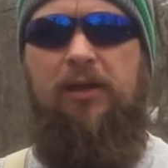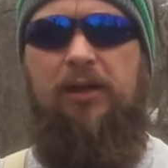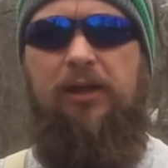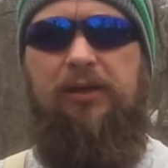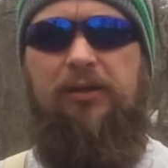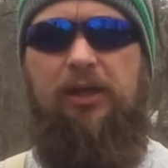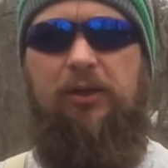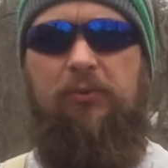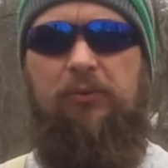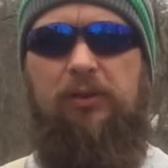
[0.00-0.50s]

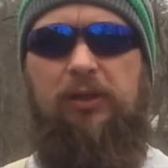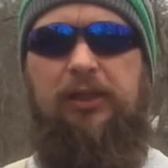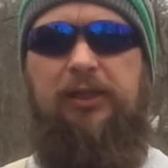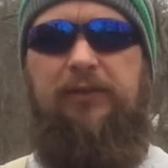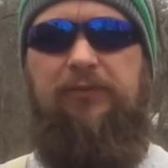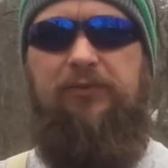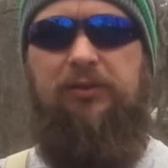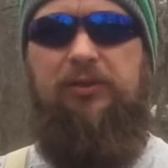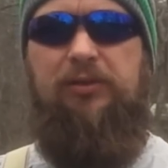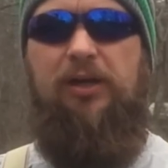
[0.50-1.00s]
and they will
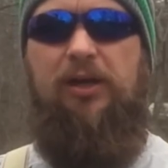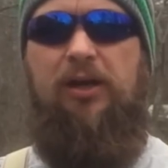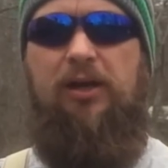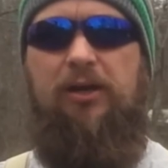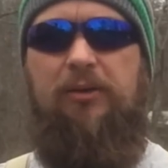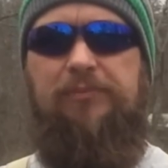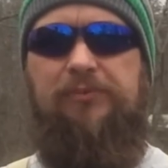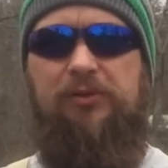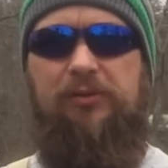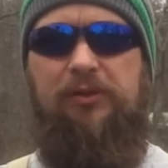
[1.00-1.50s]
leave the
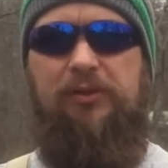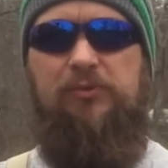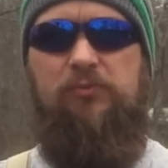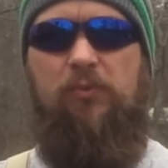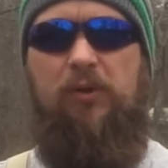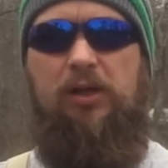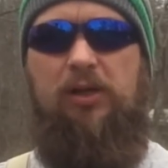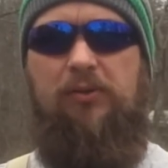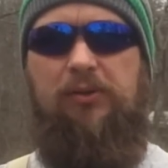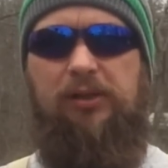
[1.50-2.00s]
tops of these
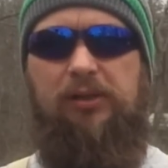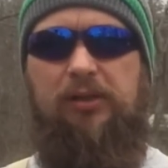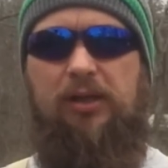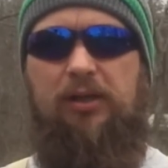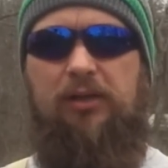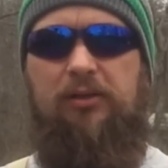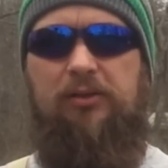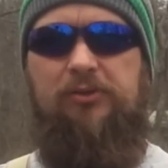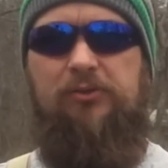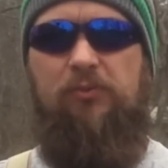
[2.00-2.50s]
walnut
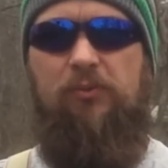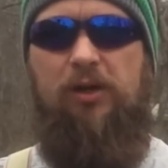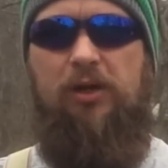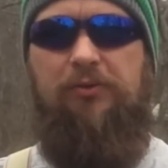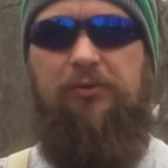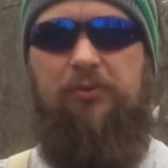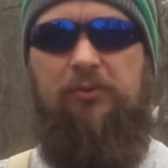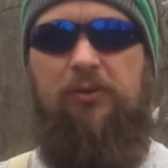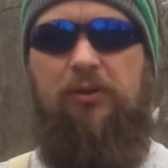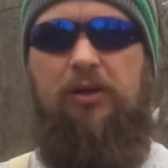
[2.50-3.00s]
logs where all
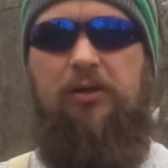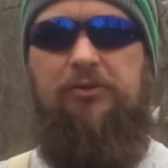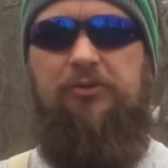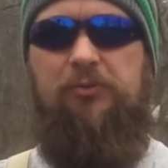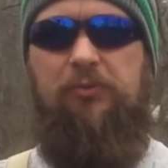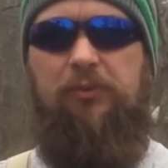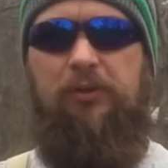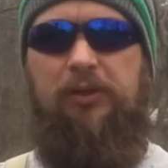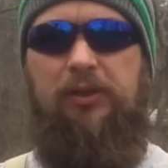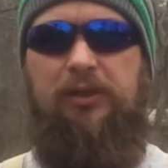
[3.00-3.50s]
the crotch
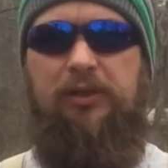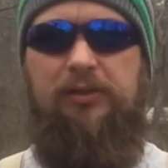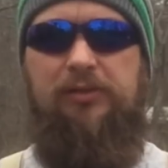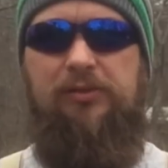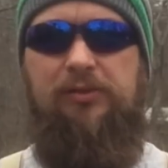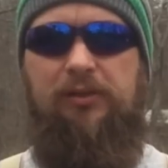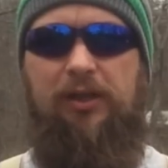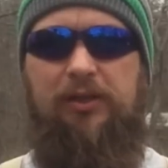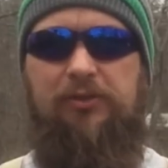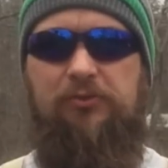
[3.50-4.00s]
wood is
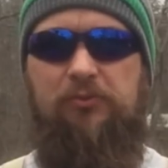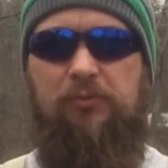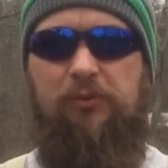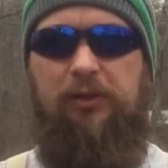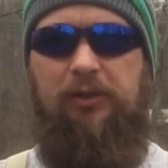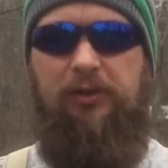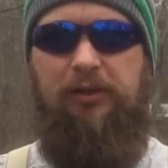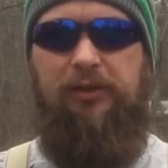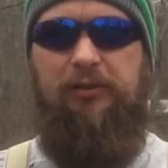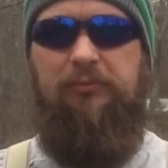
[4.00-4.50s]
and that's
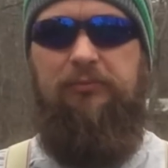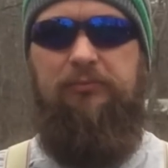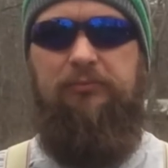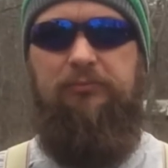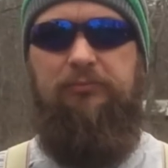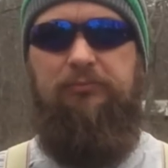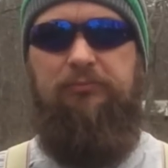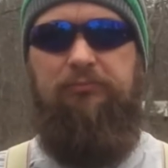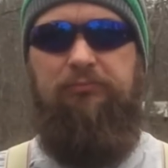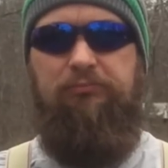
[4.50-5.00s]
really
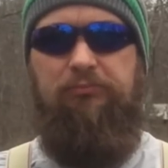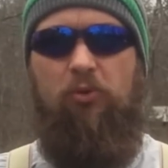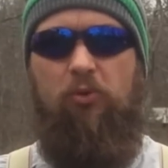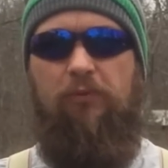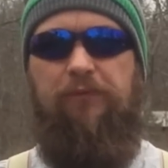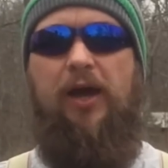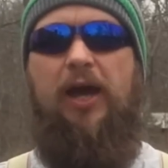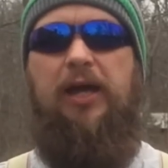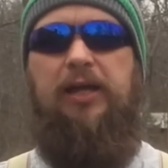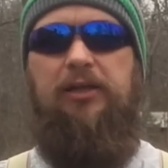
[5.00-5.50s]
more
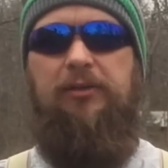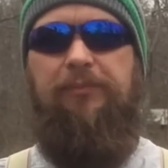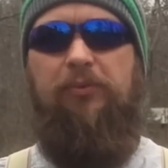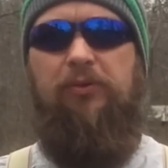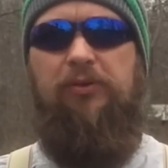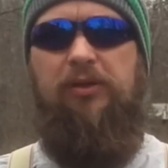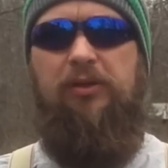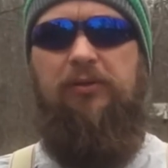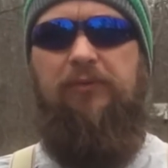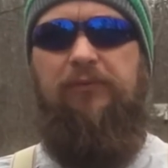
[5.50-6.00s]

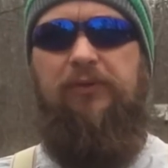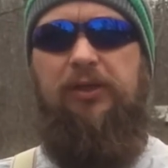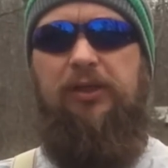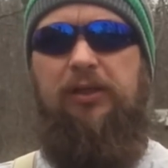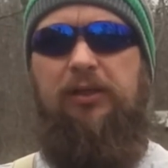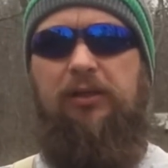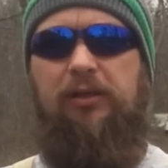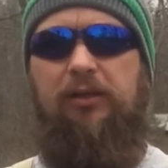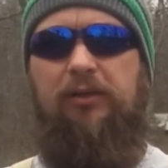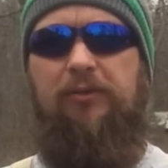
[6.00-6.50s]
valuable than the
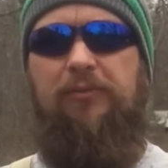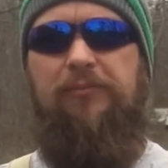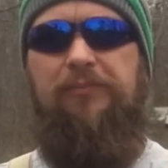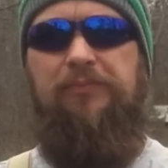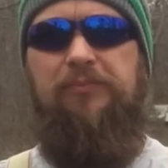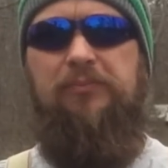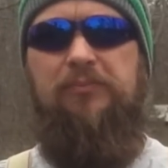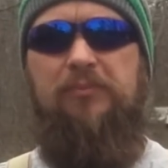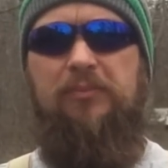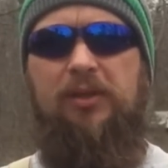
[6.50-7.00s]
veneer
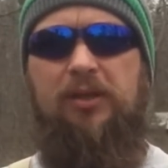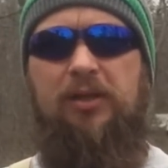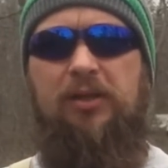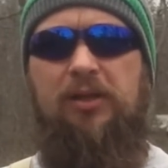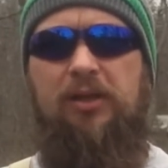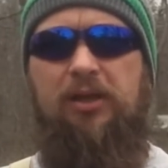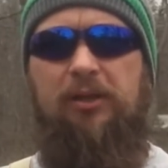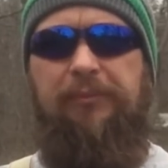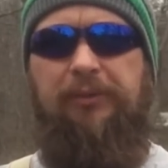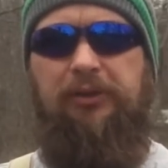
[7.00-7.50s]

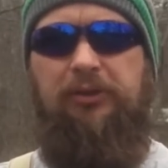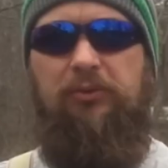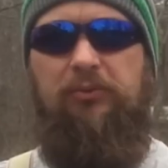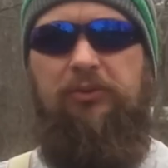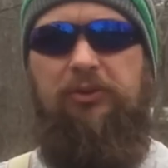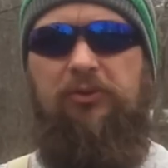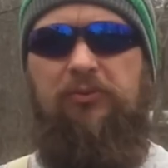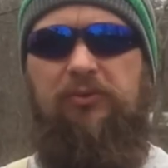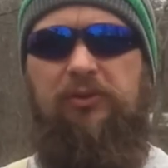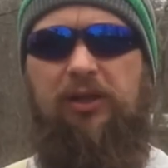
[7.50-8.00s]
mean, you,
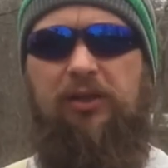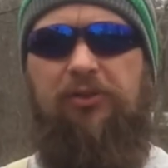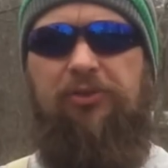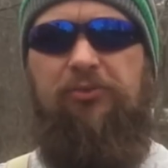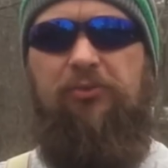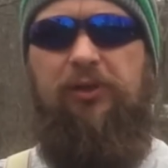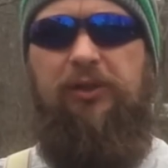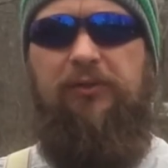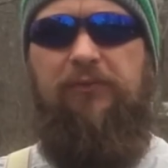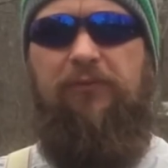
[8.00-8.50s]
you can get
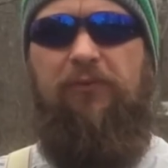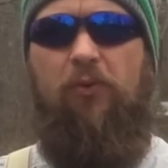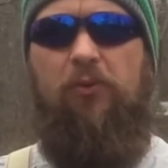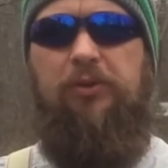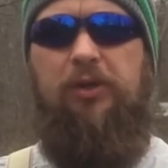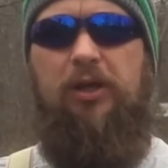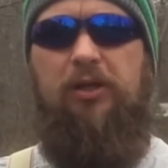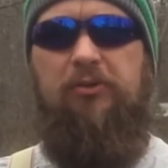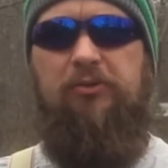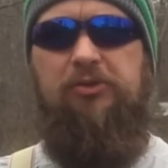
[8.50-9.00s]
three to four
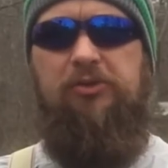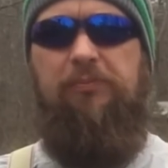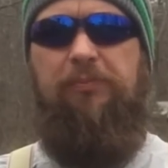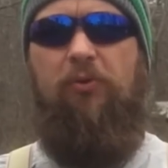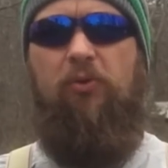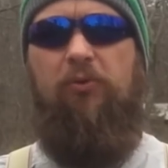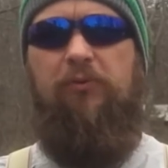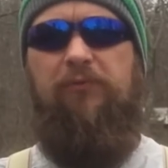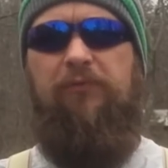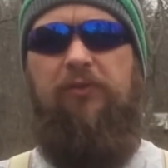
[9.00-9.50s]
dollars a
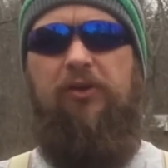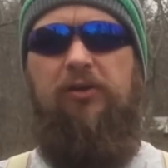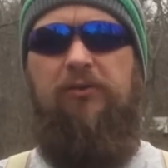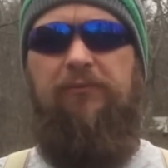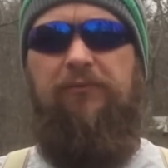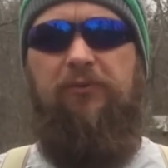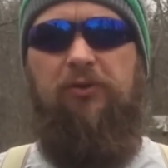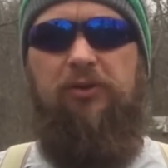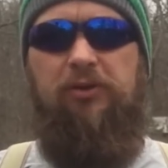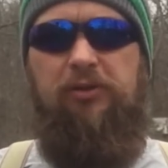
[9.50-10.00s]
board foot
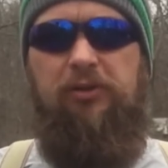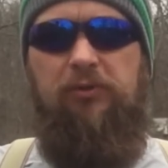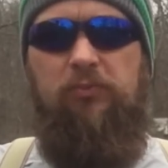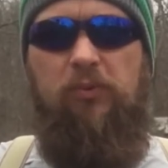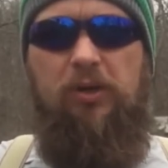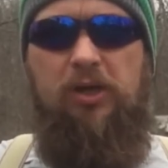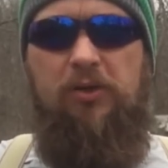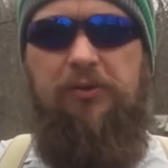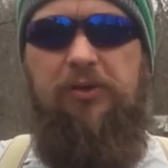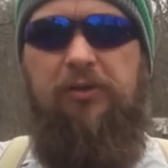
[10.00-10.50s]
for a good
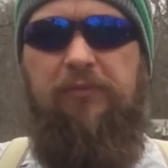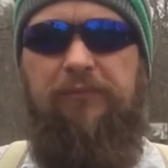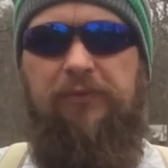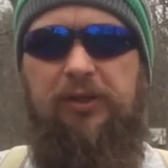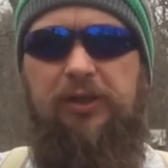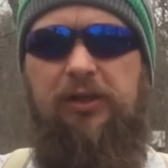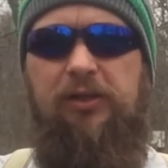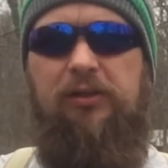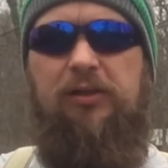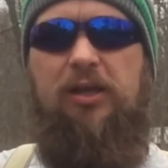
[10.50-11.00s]
walnut
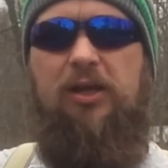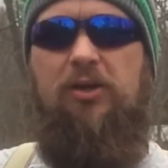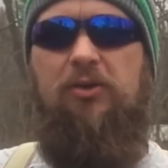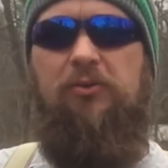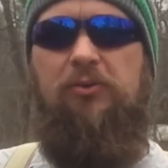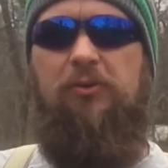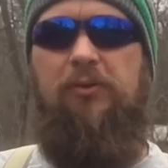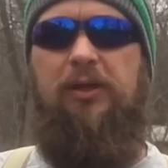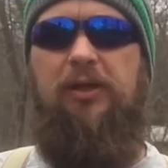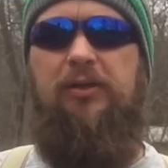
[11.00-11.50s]
veneer
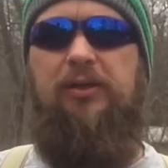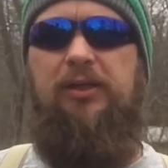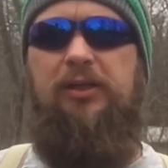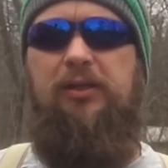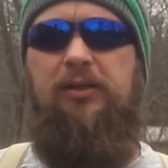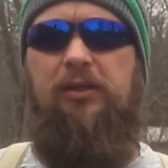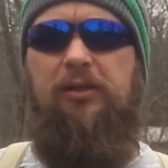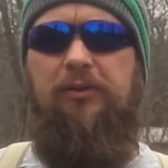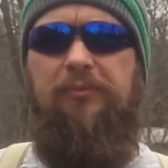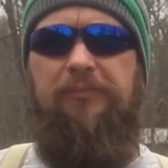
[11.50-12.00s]
log around
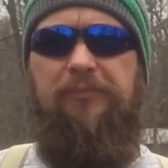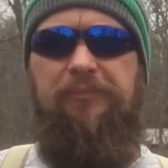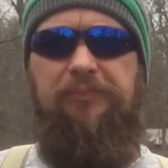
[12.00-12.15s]
here.